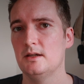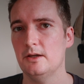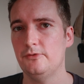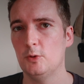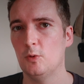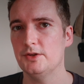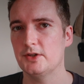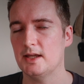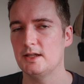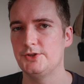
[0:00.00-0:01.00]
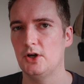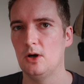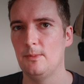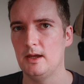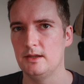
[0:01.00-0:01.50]
If you want to get a
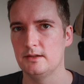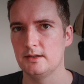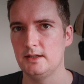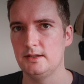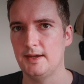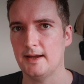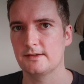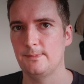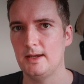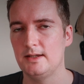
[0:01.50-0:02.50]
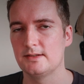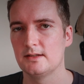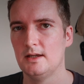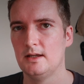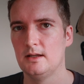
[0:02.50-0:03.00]
job in the tech space,